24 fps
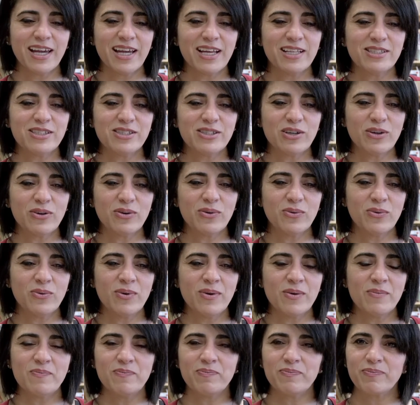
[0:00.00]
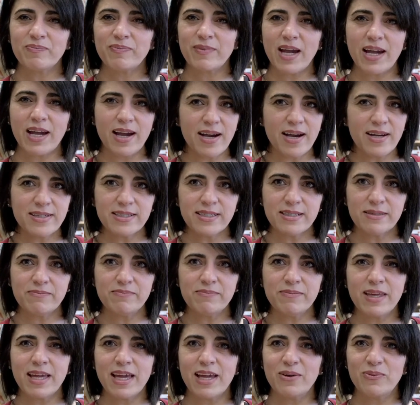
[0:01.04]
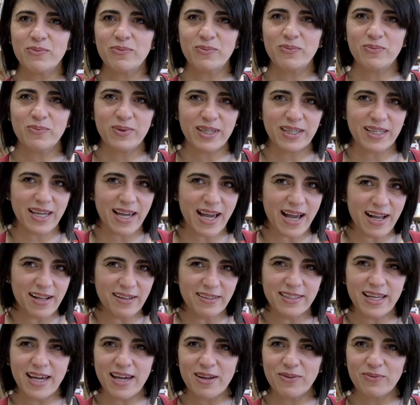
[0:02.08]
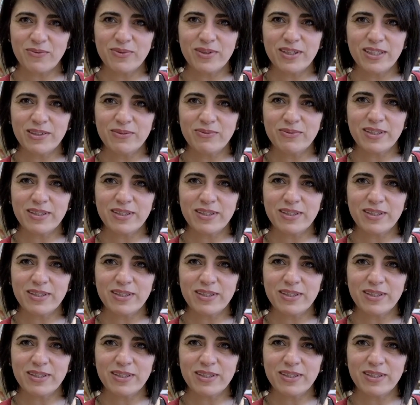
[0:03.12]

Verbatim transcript: And so I hugged him and we held on really,